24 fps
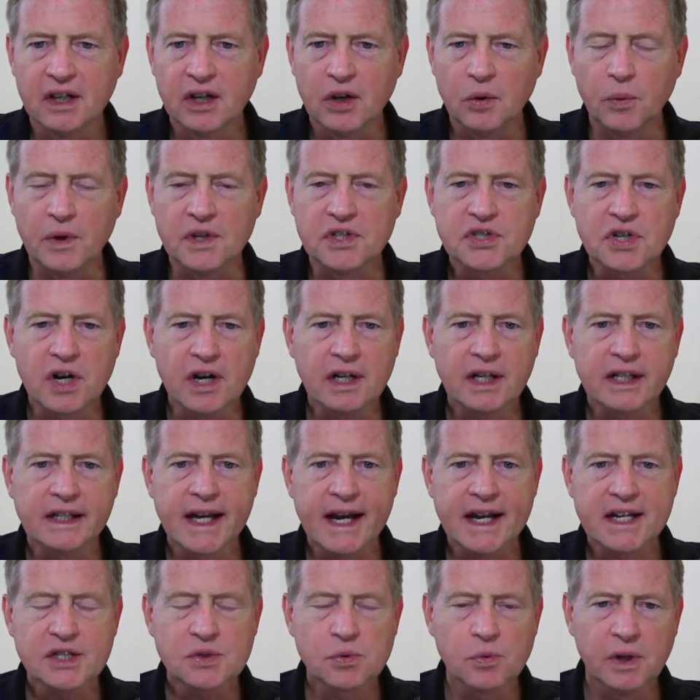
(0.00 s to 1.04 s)
We started
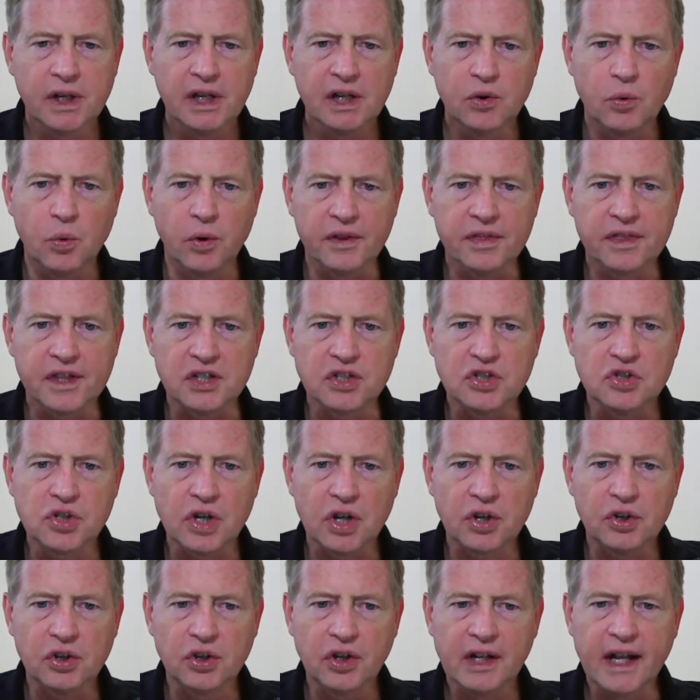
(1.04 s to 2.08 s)
last week with the
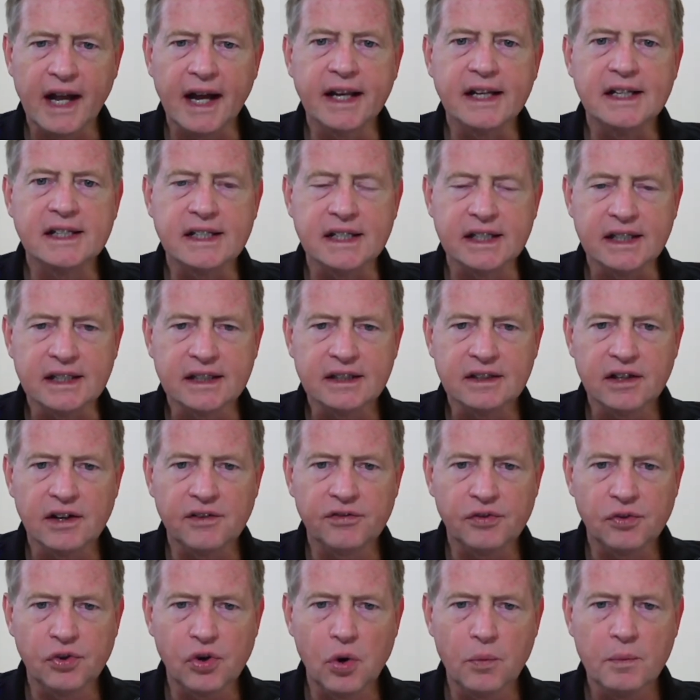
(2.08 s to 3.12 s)
general idea
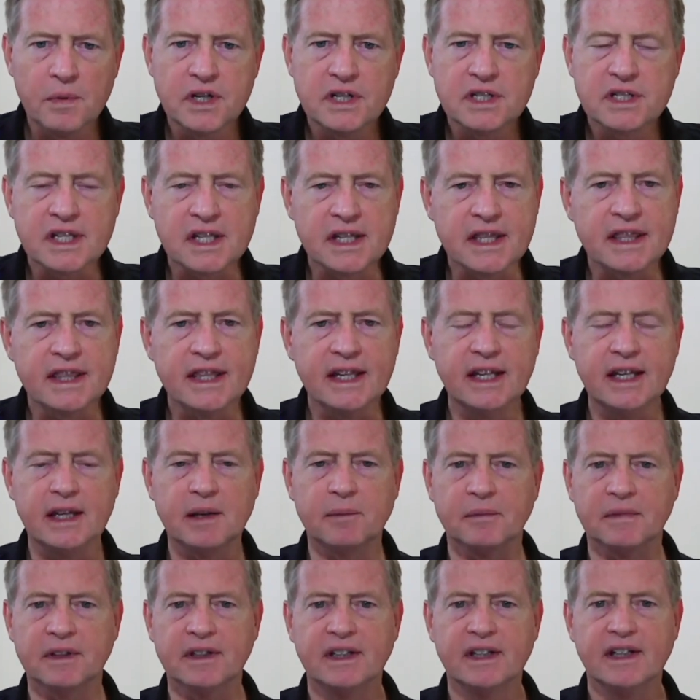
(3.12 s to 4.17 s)
of Romans, the
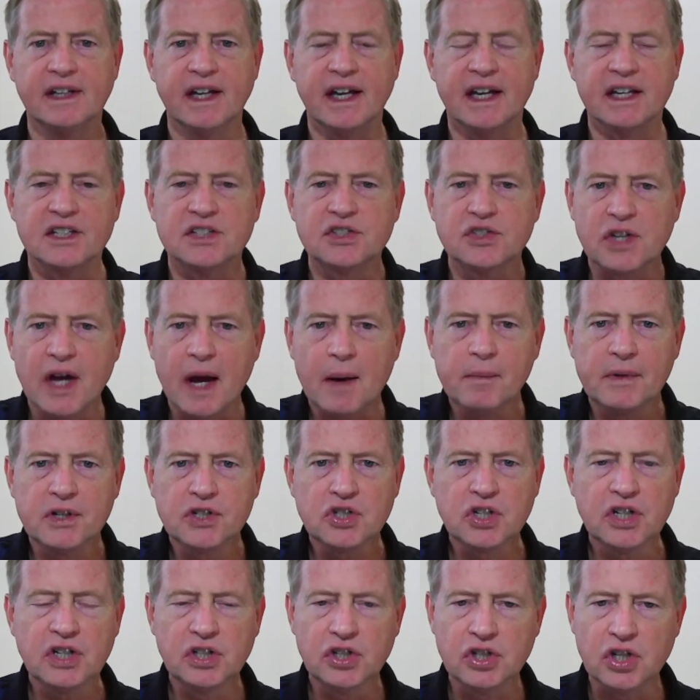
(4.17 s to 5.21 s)
theme
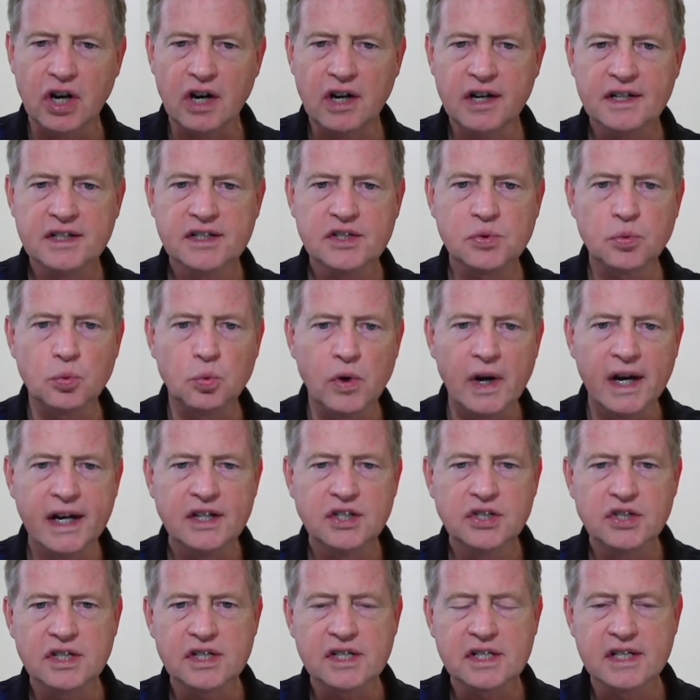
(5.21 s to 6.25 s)
establishing God's
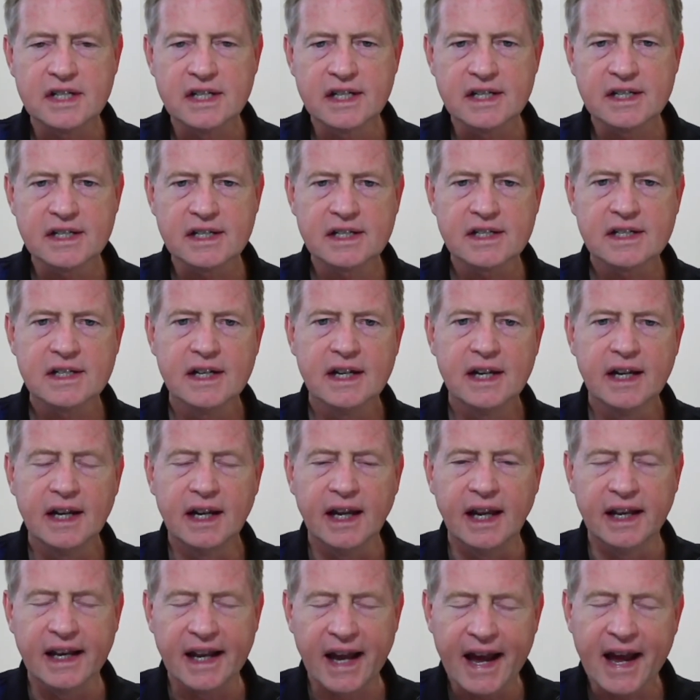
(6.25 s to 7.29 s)
righteousness
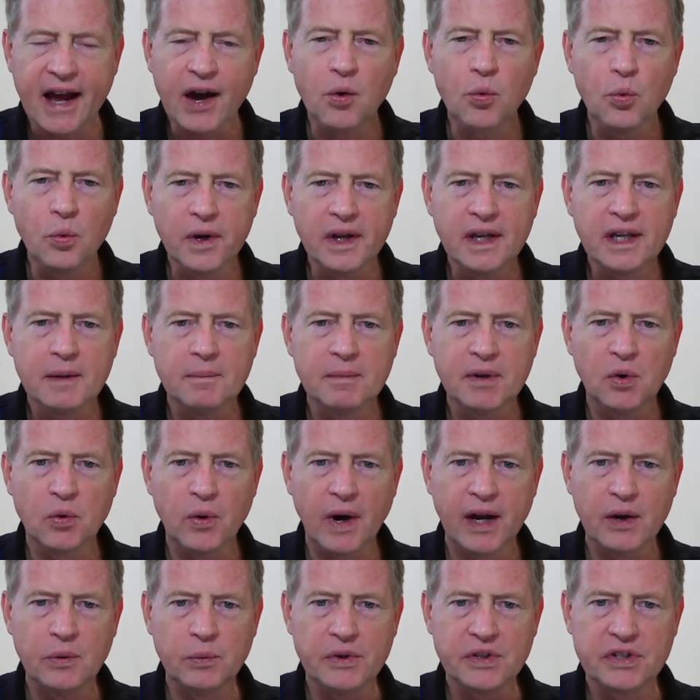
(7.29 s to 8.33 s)
in how we can be
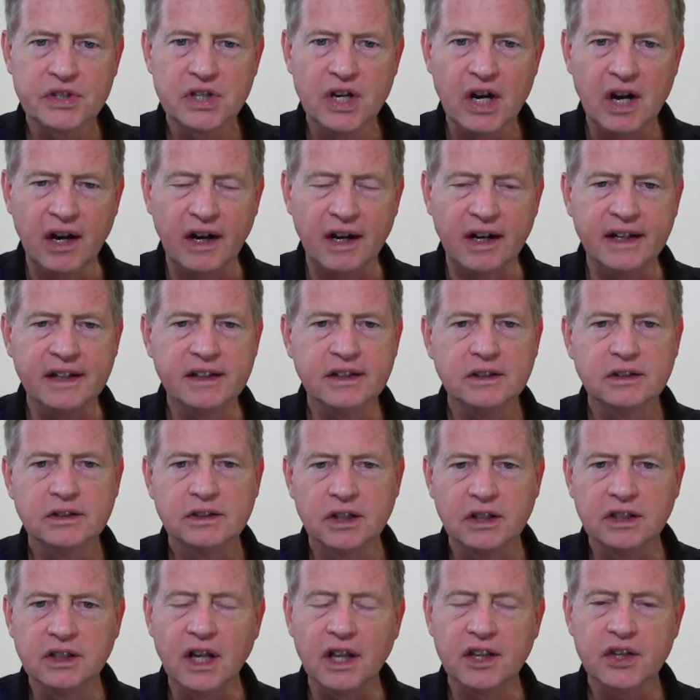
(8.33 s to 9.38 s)
right with God.
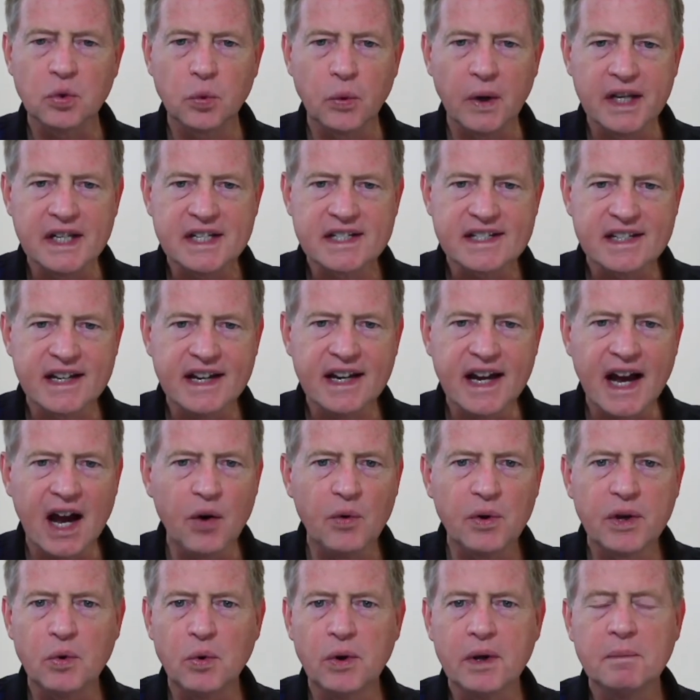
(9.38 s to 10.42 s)
Another way to say
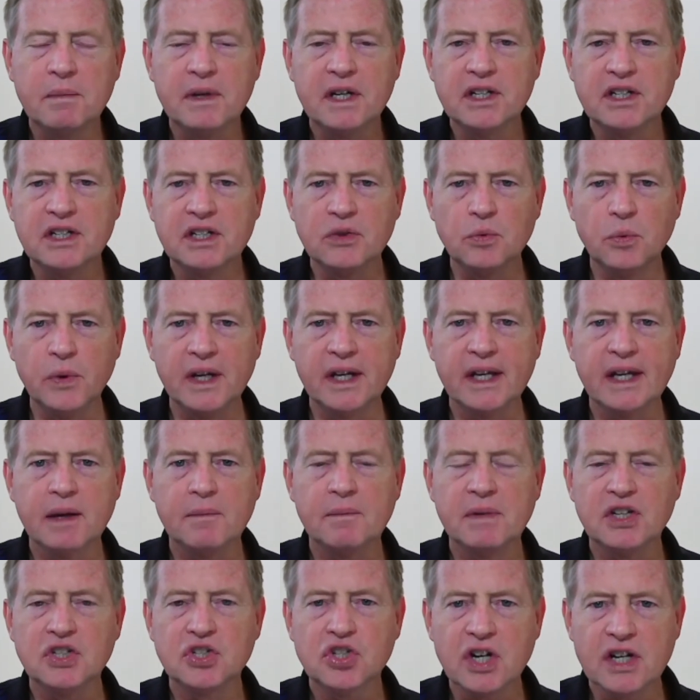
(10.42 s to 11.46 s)
how can we be we can
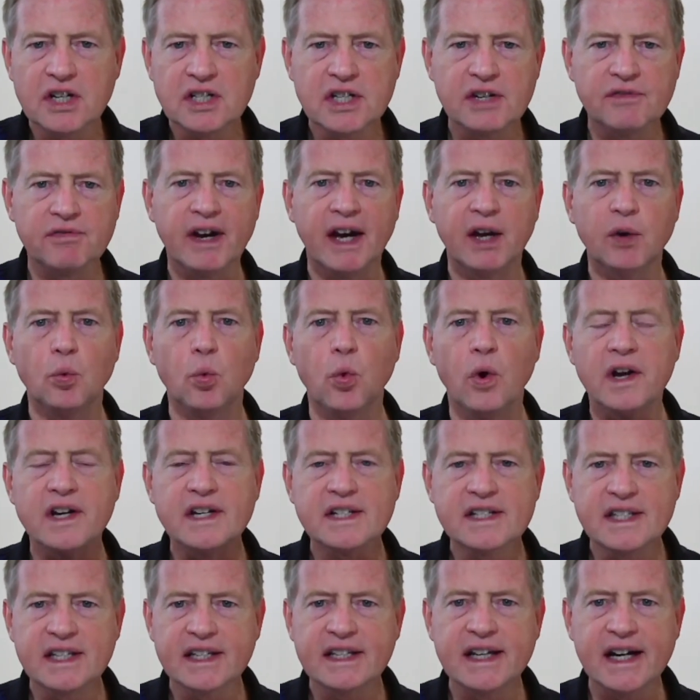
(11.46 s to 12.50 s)
be justified. What
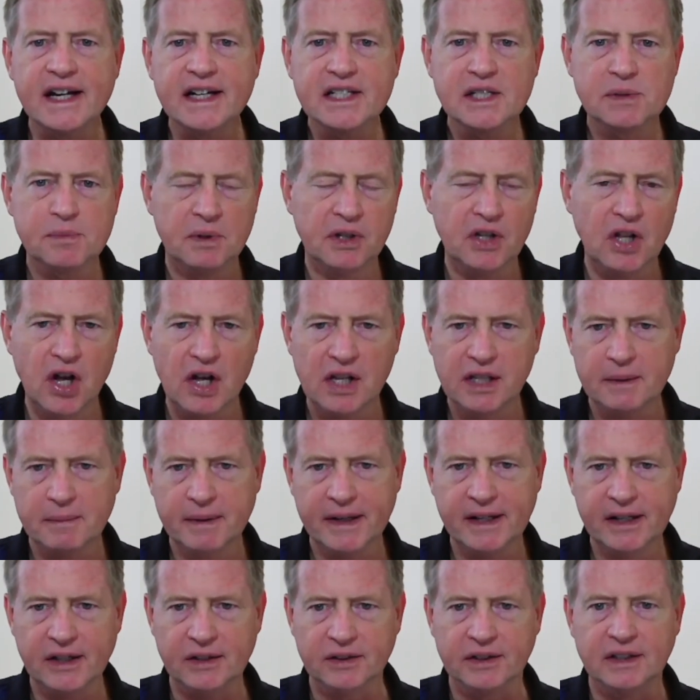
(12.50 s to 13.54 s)
is the gospel all
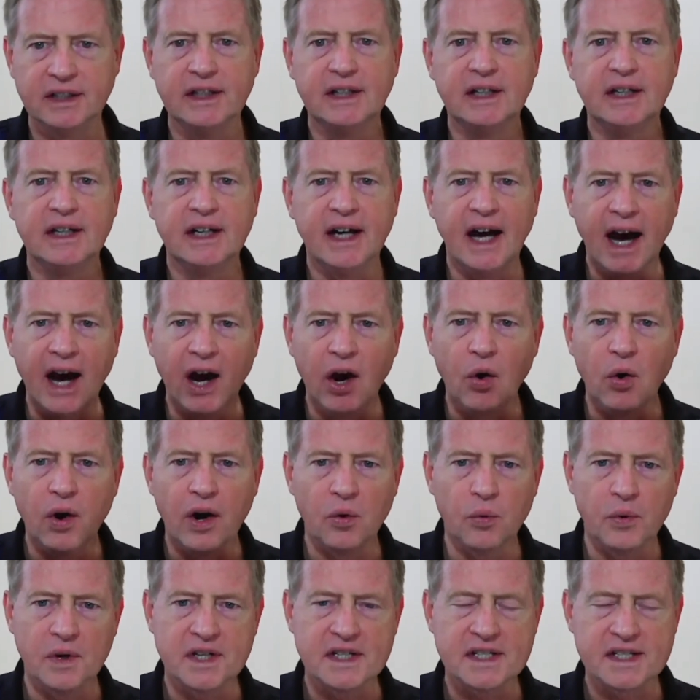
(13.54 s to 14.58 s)
about? How are
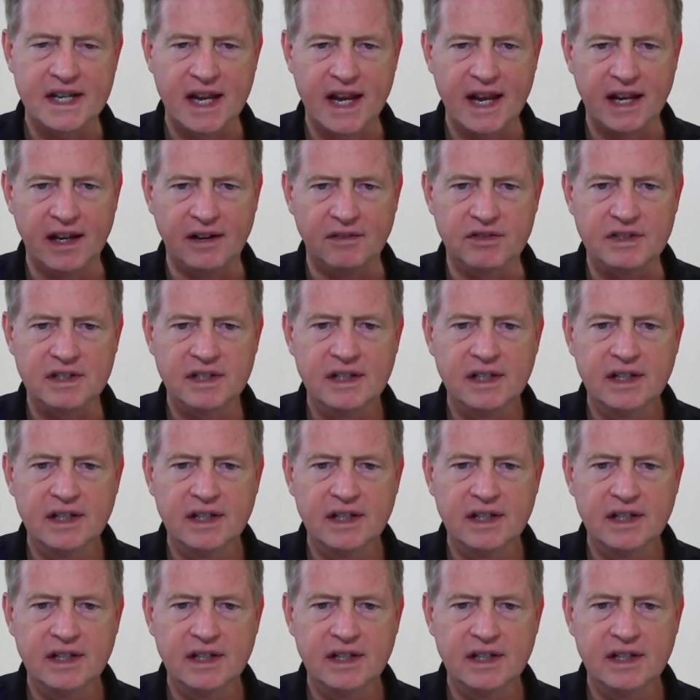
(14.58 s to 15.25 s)
we saved?